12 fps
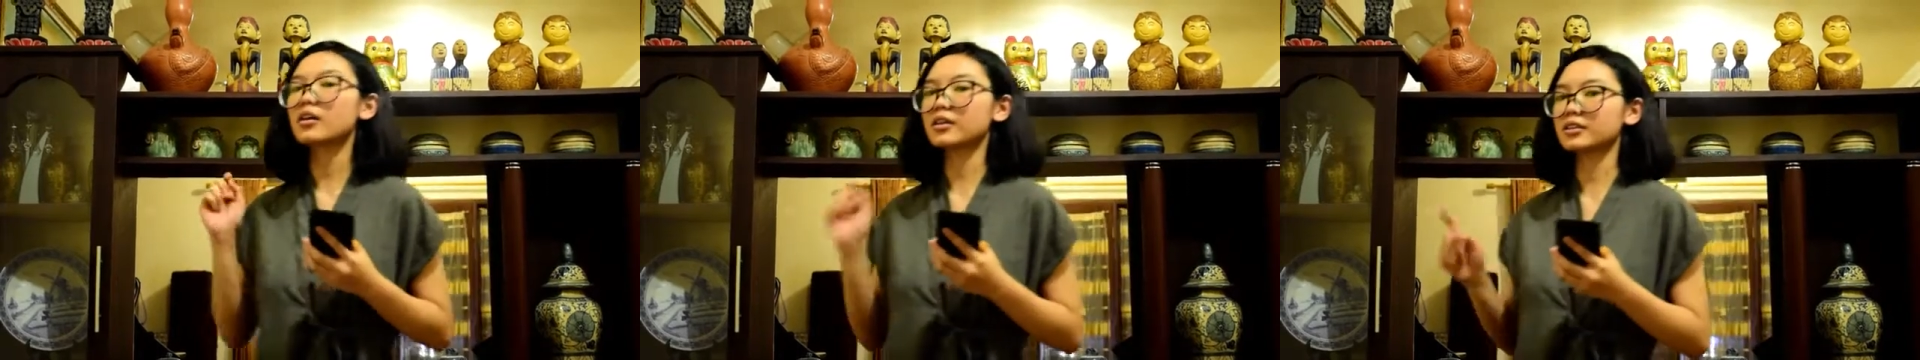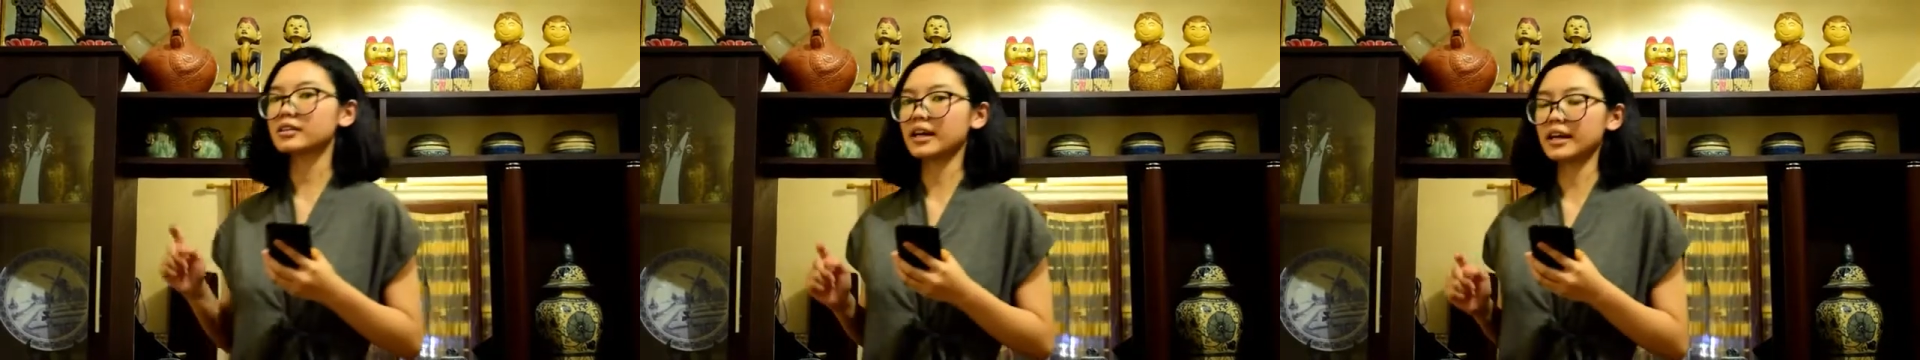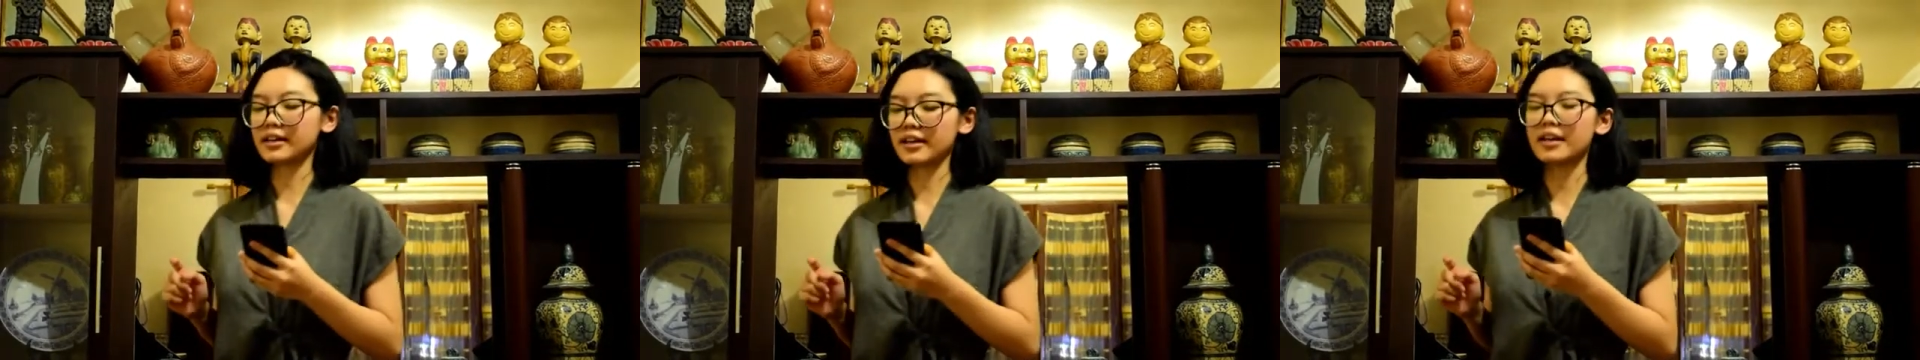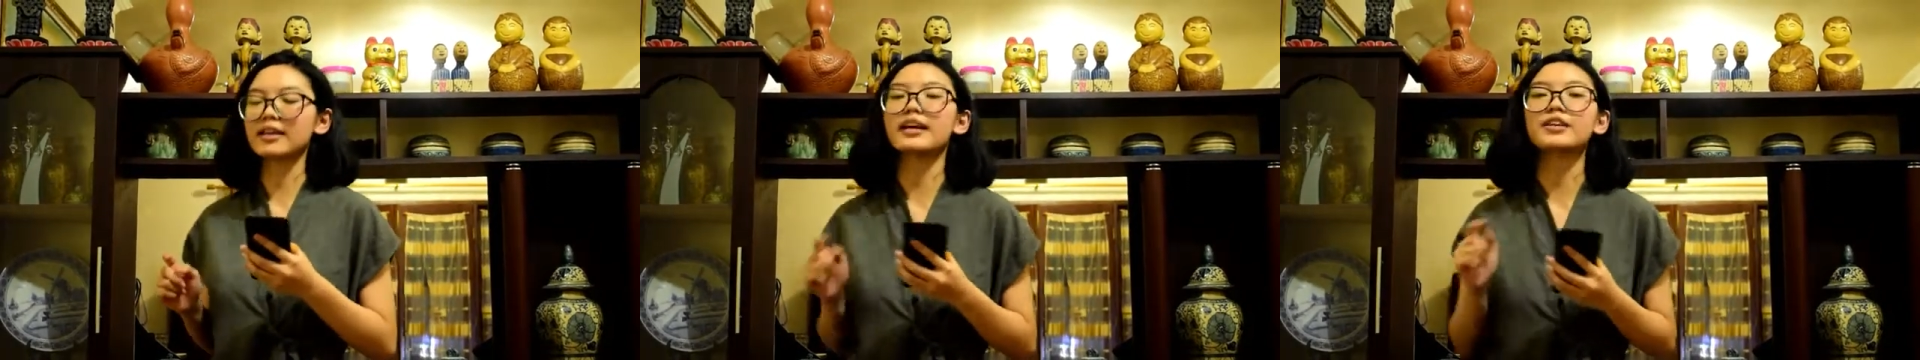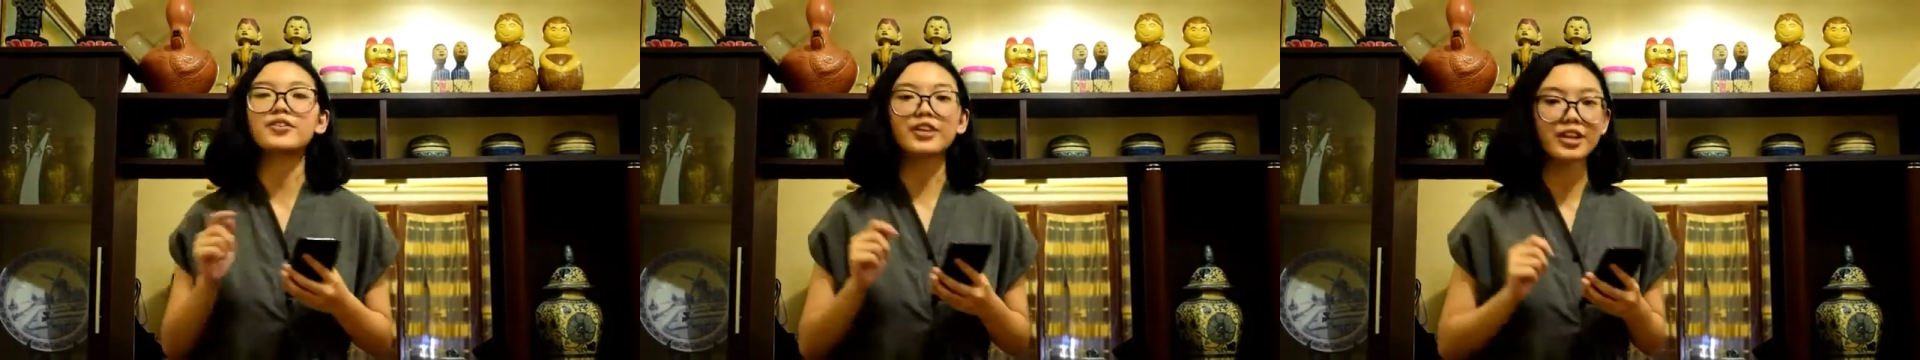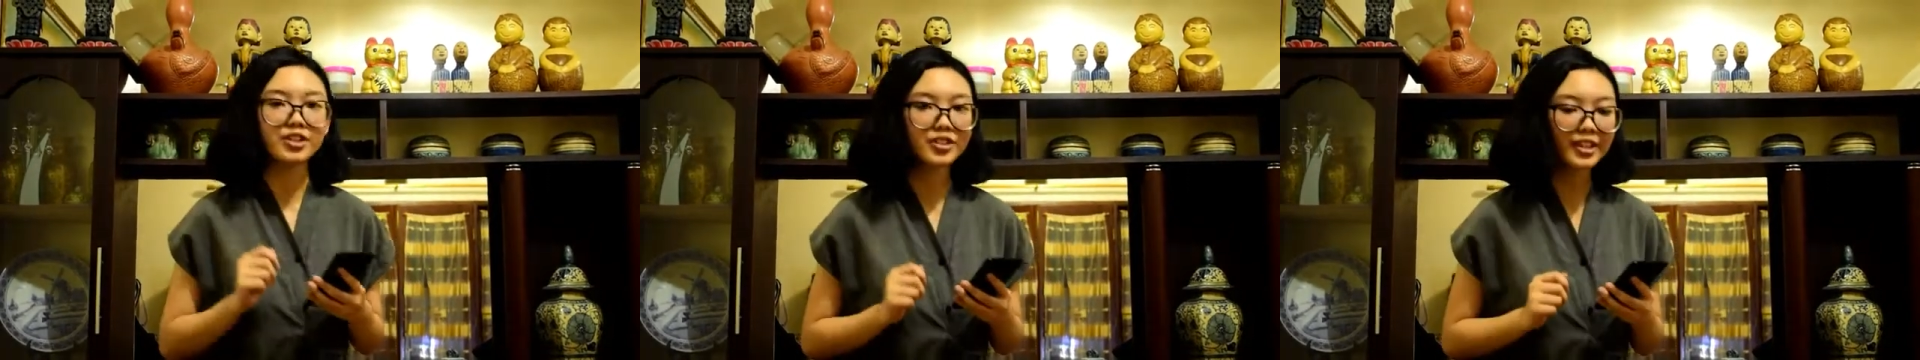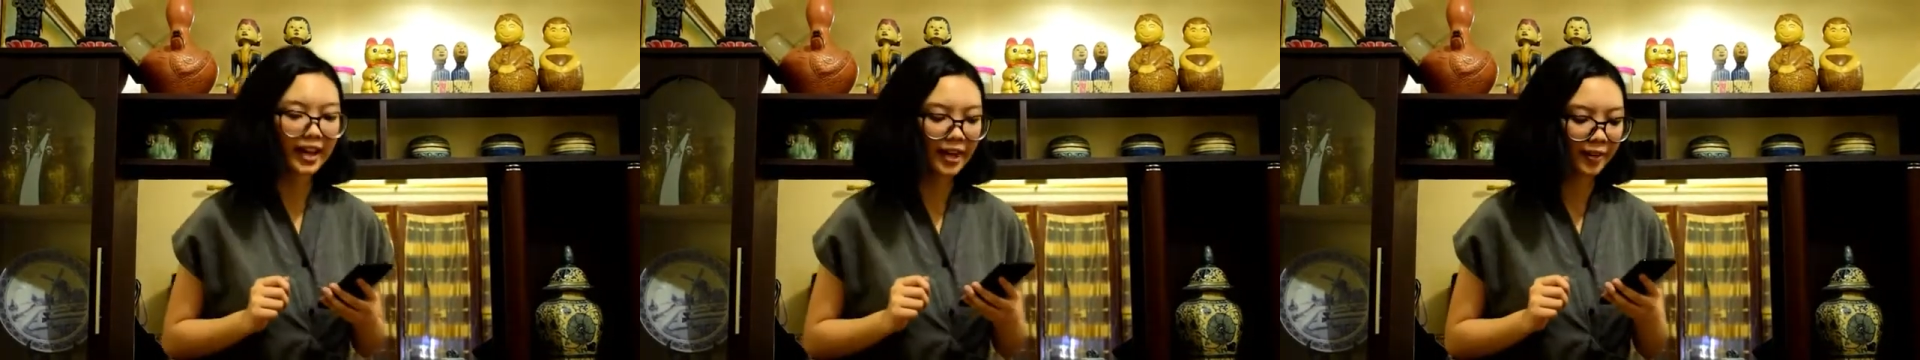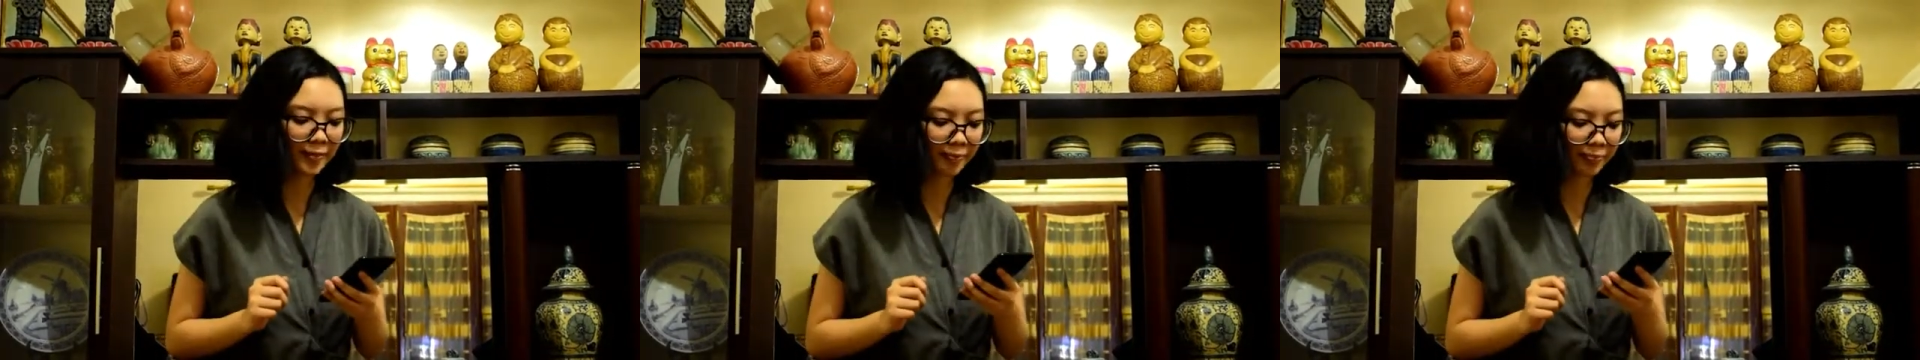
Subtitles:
online, and education can.